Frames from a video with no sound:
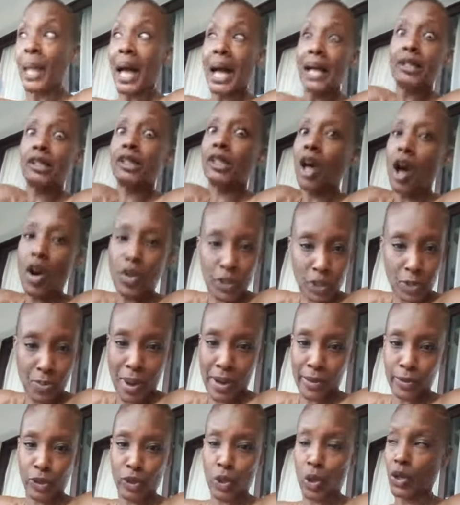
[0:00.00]
I talk to
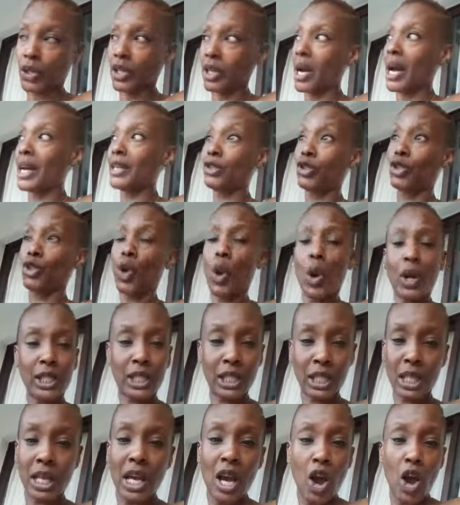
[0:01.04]
my daughter. I talk
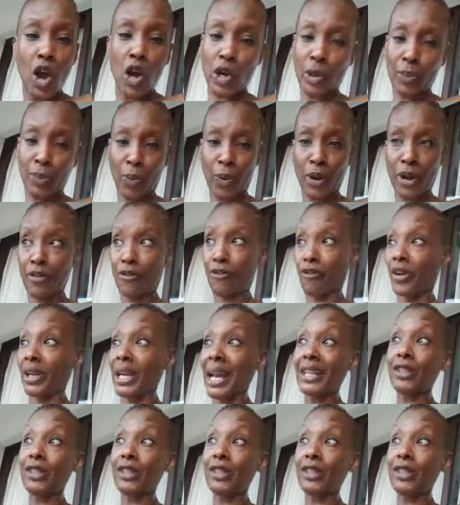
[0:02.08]
to her boyfriend.